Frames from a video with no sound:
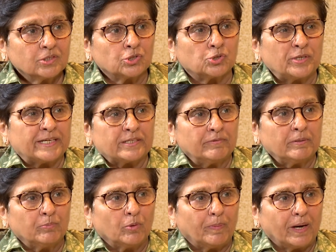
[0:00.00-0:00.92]
Straight away
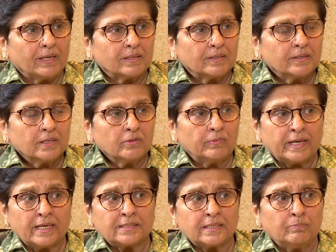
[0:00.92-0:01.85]
mobile. When
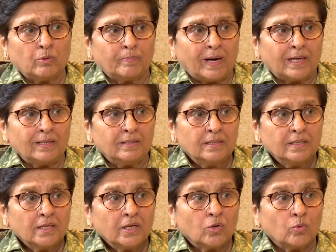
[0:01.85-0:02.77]
I say mobile,
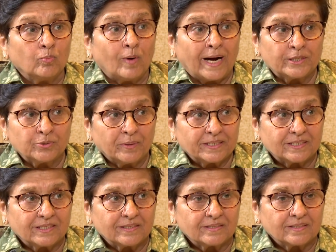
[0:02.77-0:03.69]
why do I
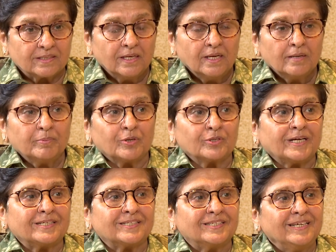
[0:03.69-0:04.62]
say this? Because
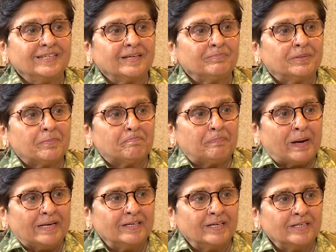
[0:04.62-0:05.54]
I see them
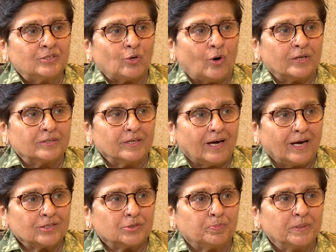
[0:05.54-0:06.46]
dependent on their
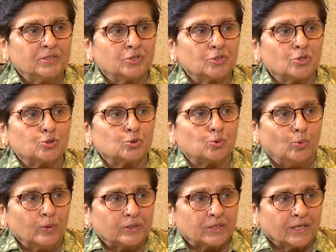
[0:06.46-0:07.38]
husband's
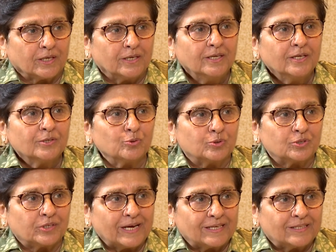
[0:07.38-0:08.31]
scooter to
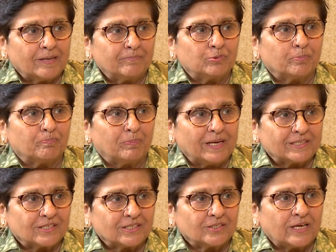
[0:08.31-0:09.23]
take them to
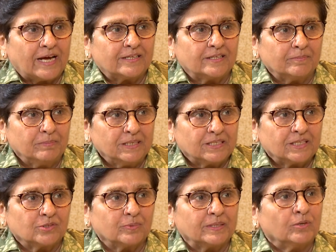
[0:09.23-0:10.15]
places and their
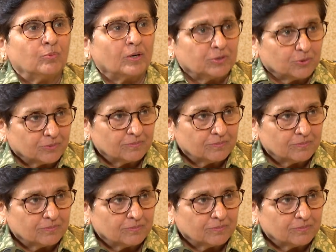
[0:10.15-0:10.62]
meetings where they want to.